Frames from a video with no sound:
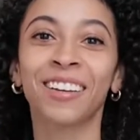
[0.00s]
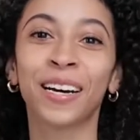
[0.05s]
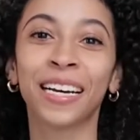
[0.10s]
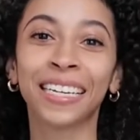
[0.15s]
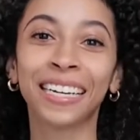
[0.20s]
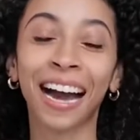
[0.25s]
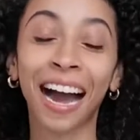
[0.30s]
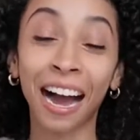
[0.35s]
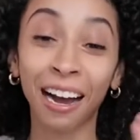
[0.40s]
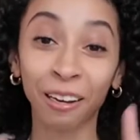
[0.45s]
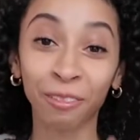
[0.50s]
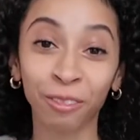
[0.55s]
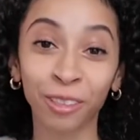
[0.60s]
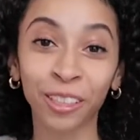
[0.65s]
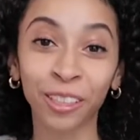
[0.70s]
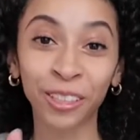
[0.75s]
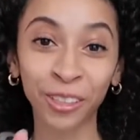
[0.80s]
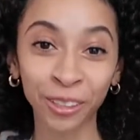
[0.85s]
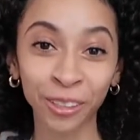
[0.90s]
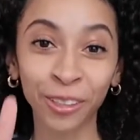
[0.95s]
but I will
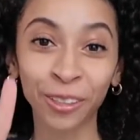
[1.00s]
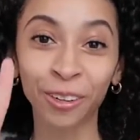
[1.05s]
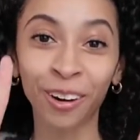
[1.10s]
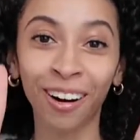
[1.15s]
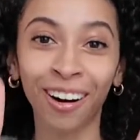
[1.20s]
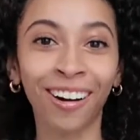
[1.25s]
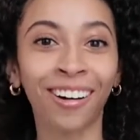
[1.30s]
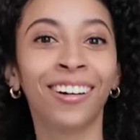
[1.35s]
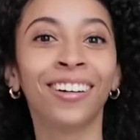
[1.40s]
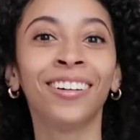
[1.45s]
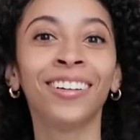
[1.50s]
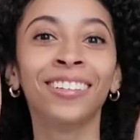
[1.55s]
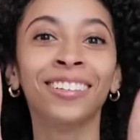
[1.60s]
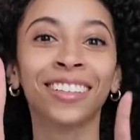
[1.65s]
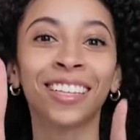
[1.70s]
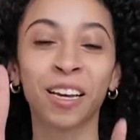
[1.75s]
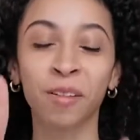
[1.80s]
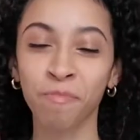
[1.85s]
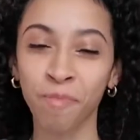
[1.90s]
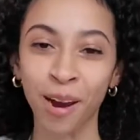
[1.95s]
do all
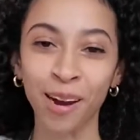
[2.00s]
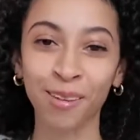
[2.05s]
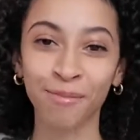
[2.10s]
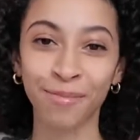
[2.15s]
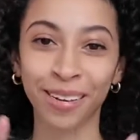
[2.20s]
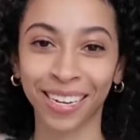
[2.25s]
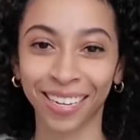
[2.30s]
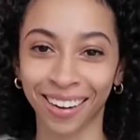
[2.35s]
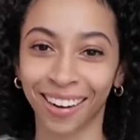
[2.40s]
the apartment